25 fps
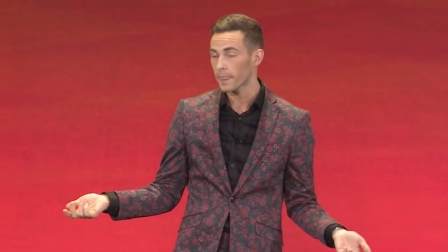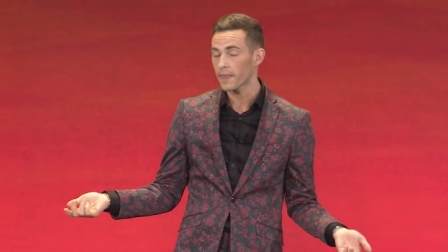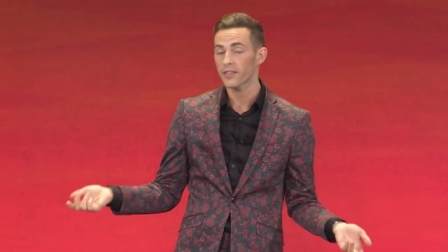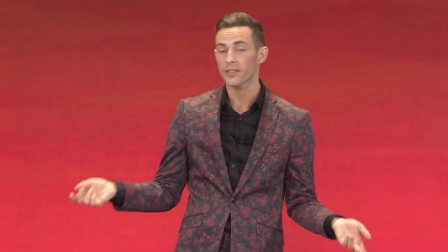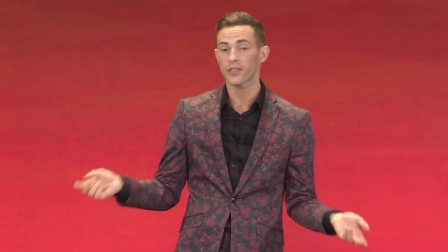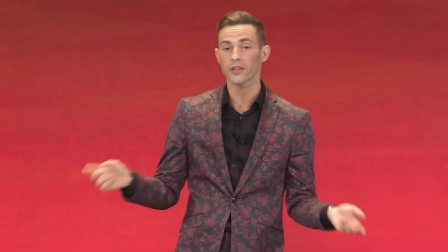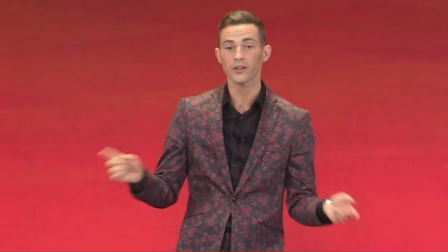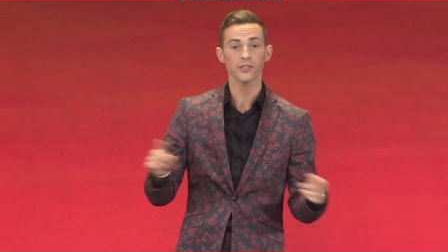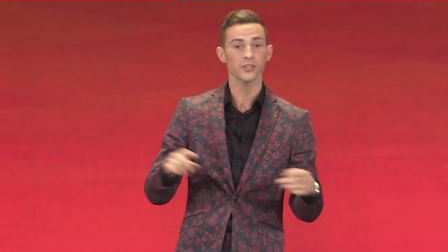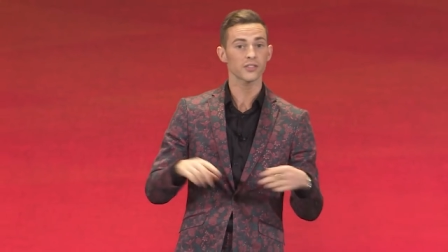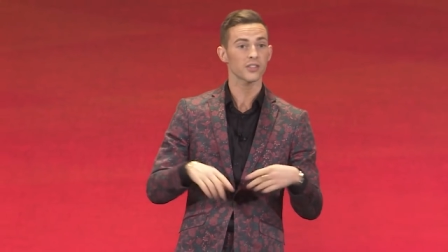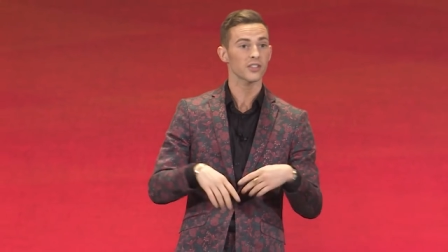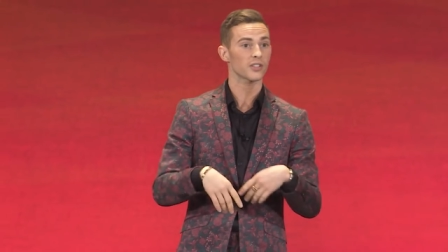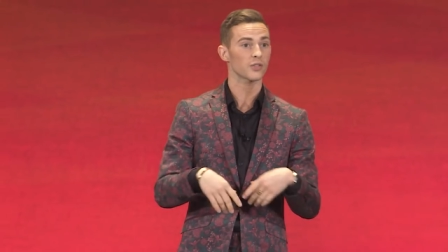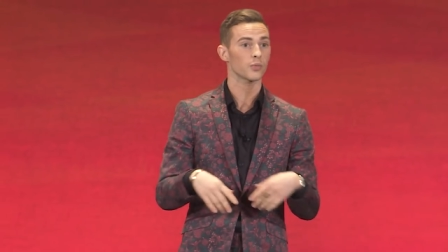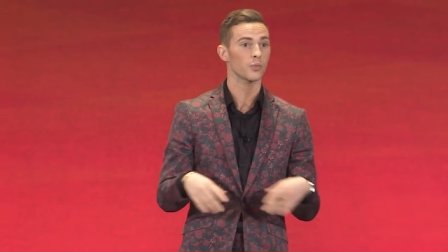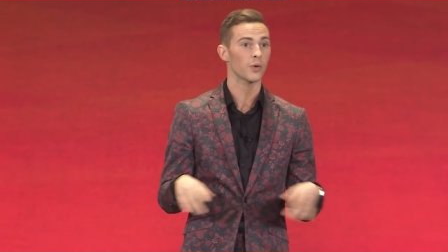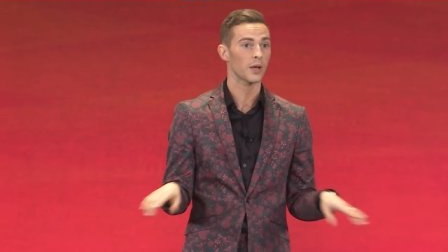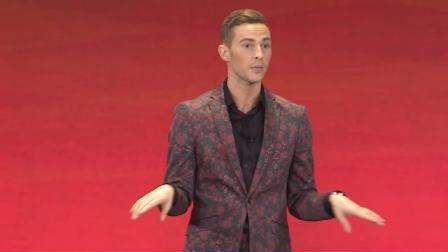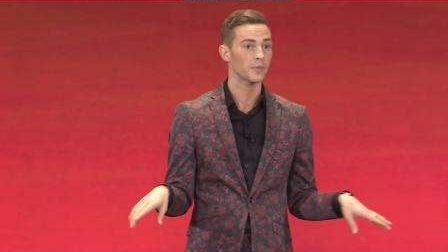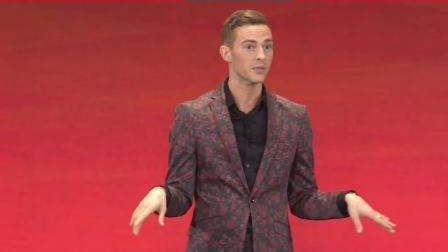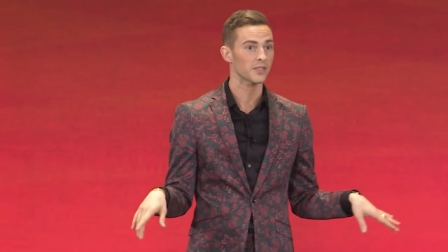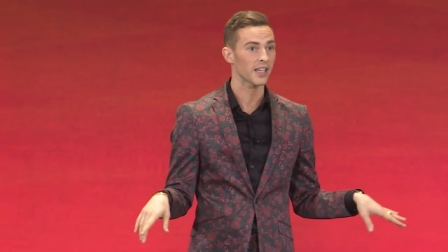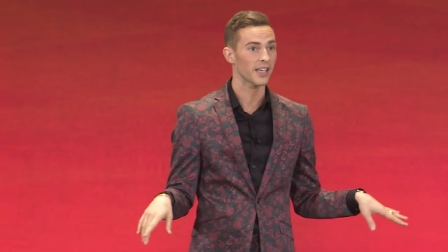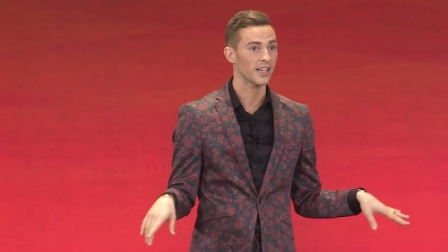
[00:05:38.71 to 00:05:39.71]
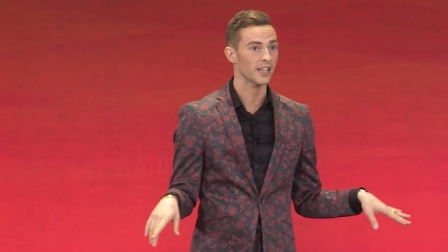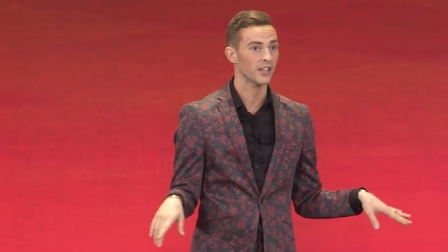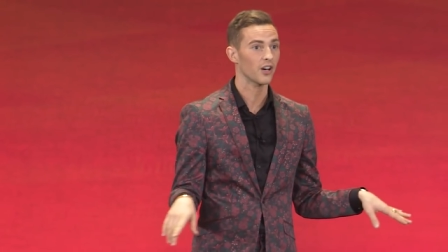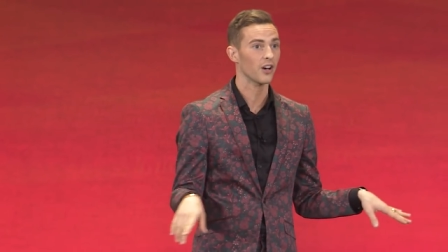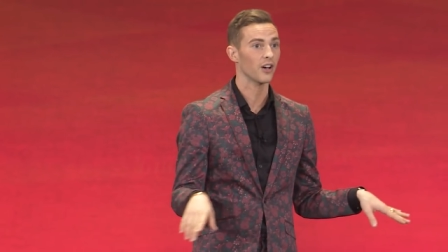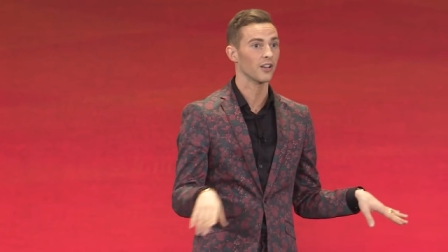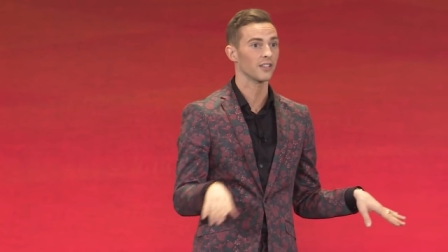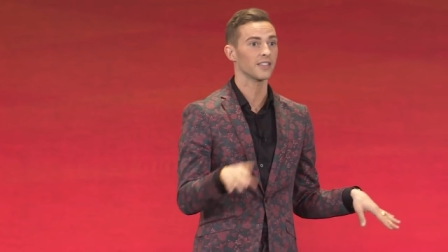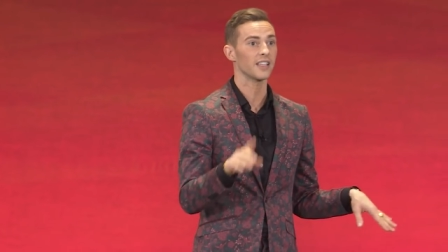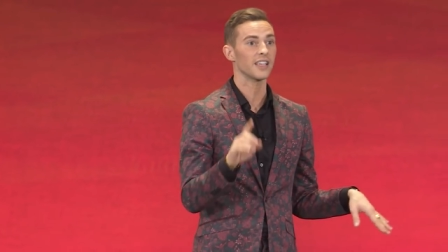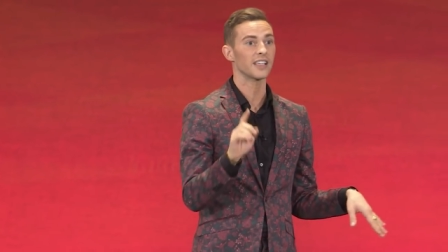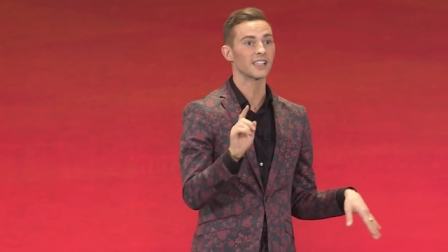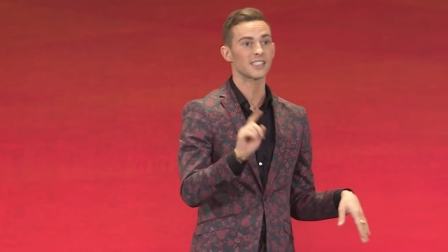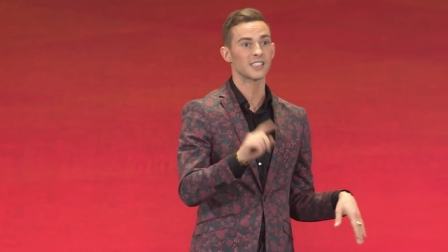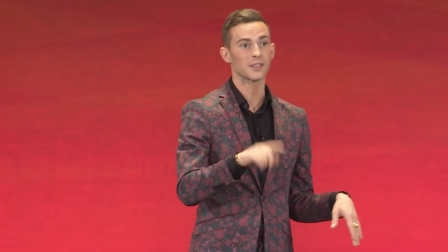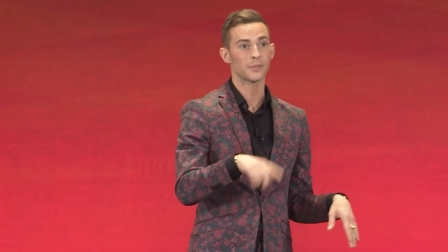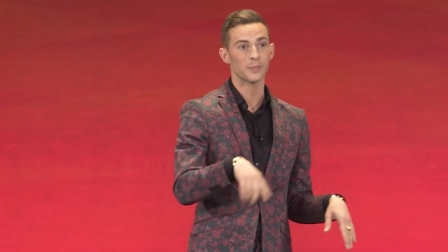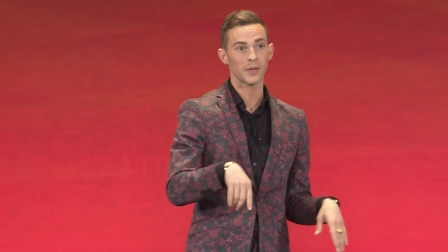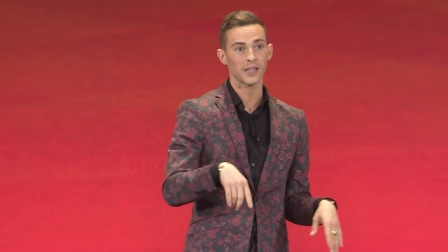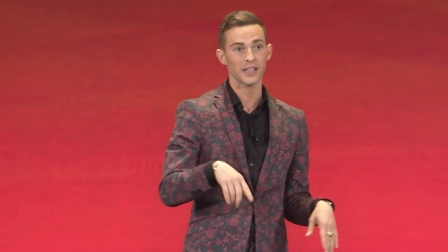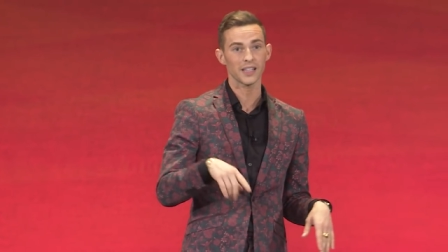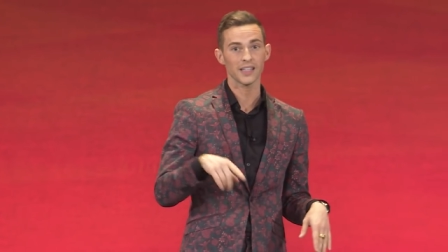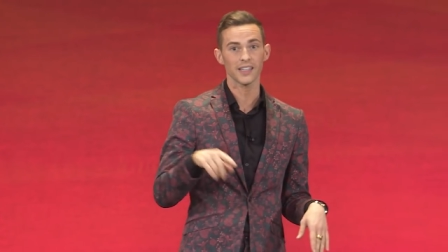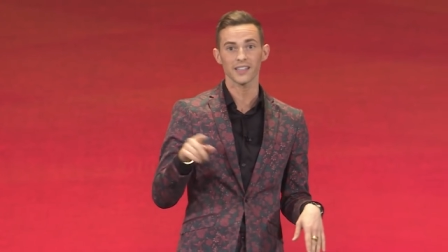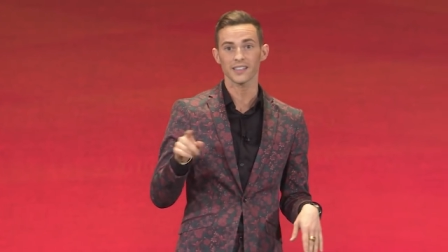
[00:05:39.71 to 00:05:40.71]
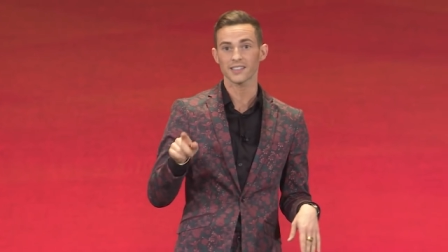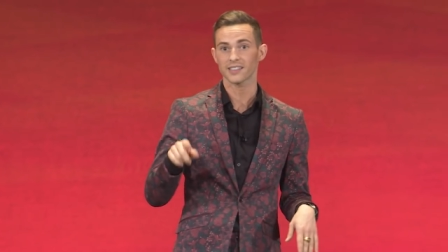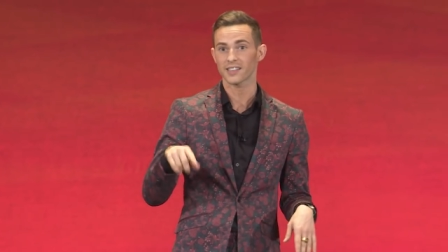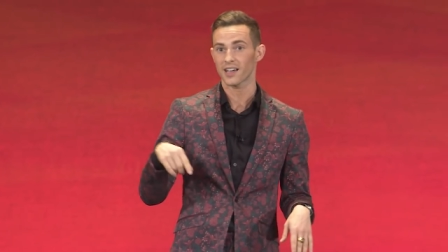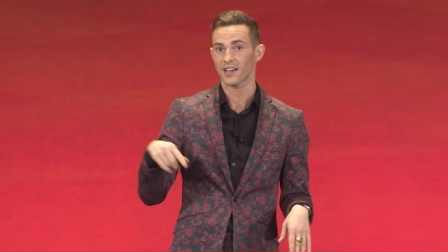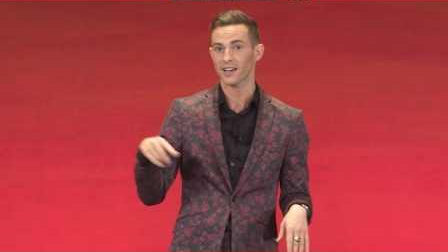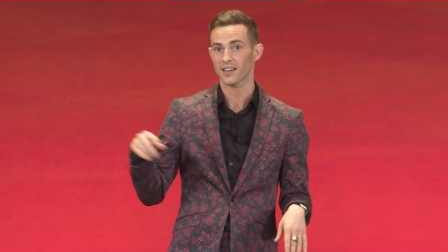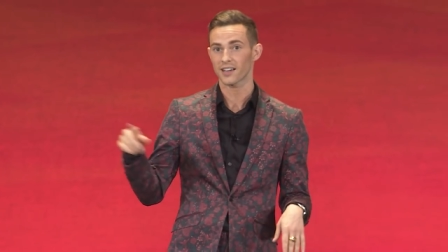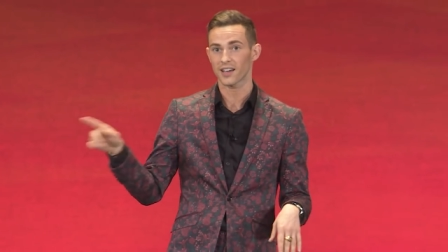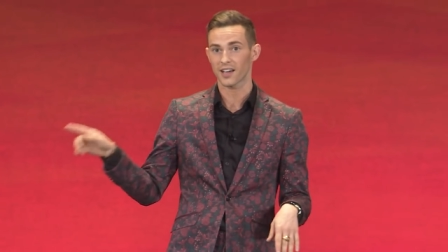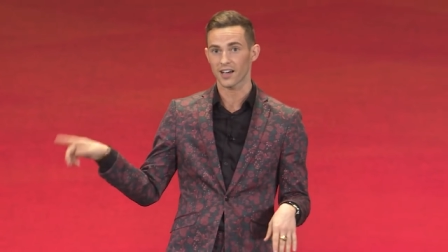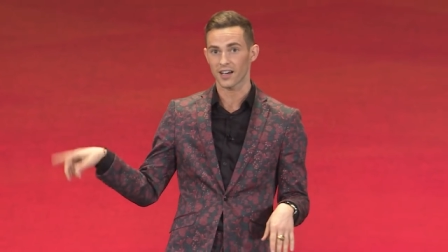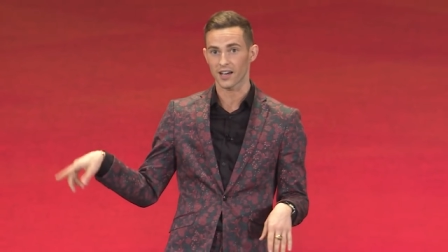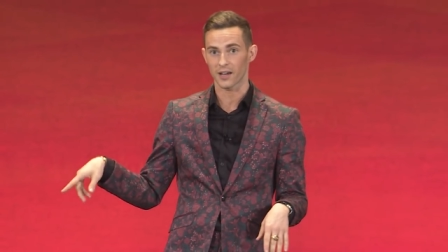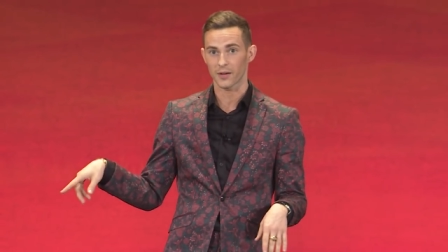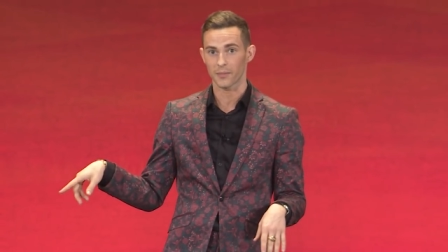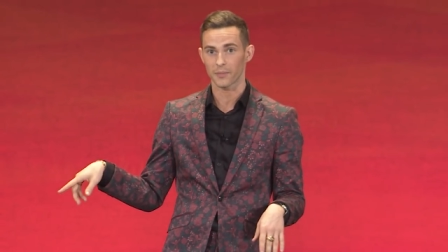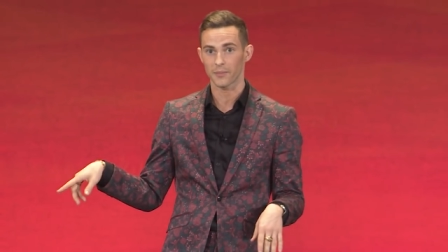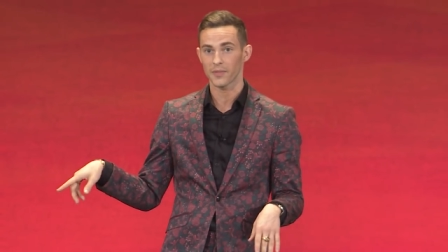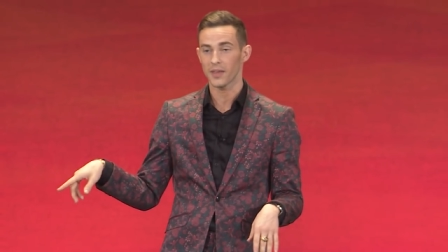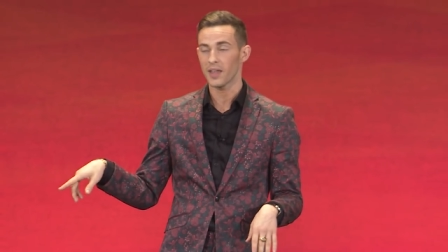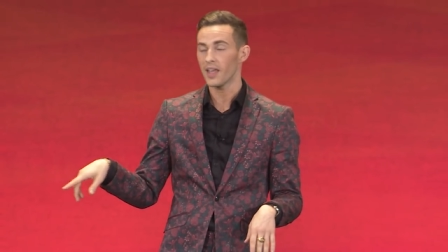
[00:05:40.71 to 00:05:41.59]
There's this website called Expedia.com,